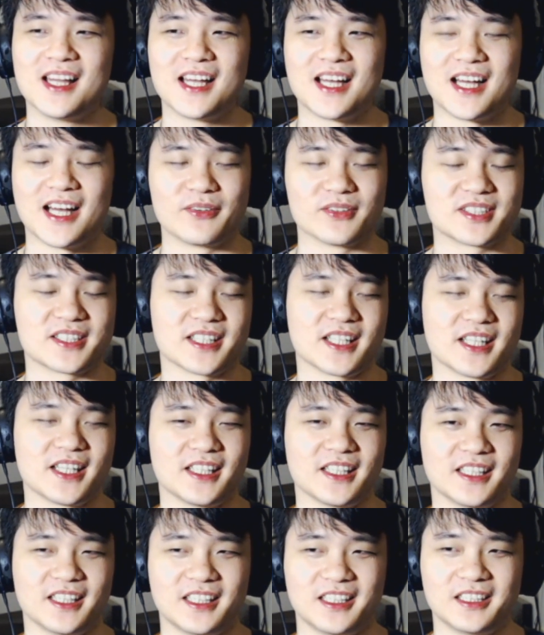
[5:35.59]
I was
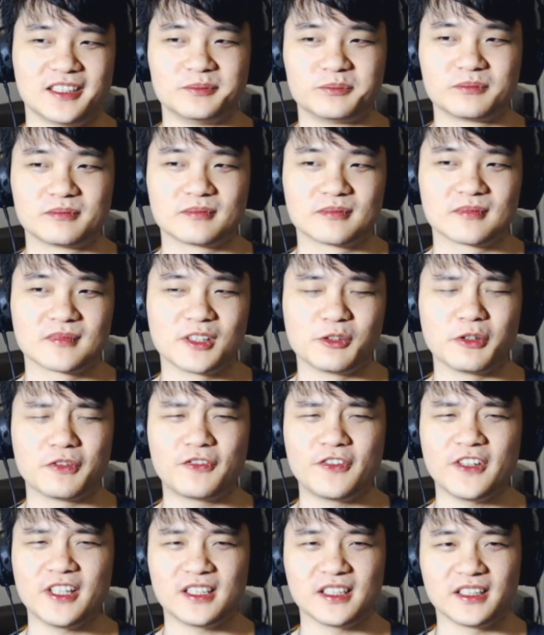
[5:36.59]
saying you would
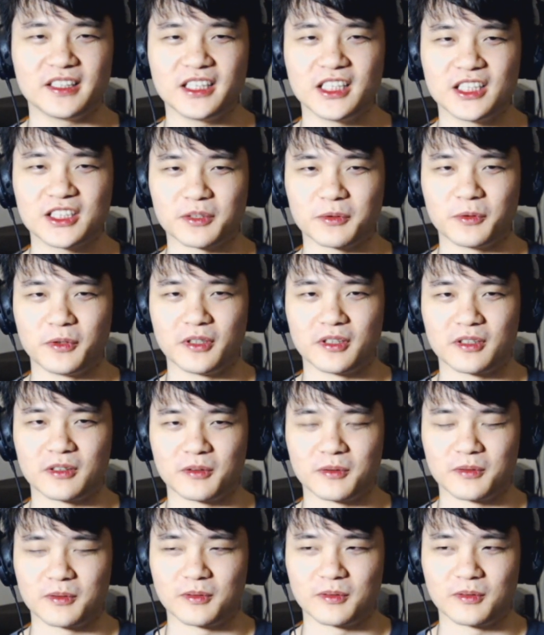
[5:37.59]
think the Legion
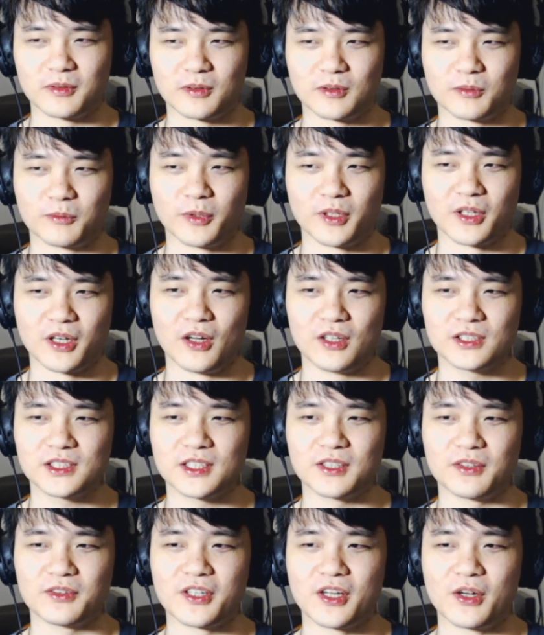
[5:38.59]
would
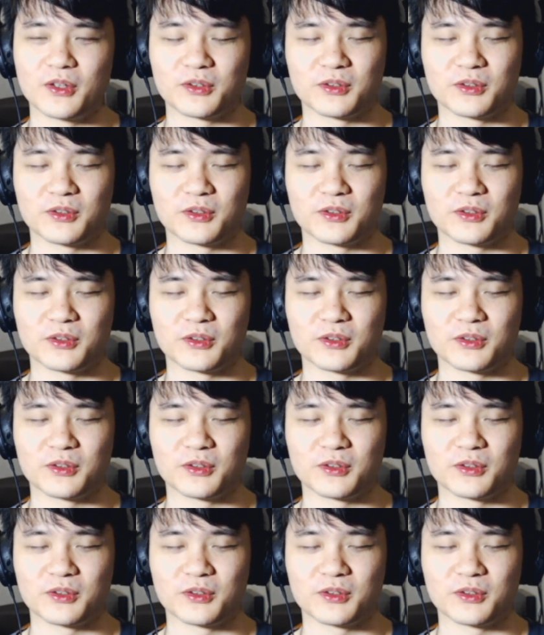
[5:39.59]
also know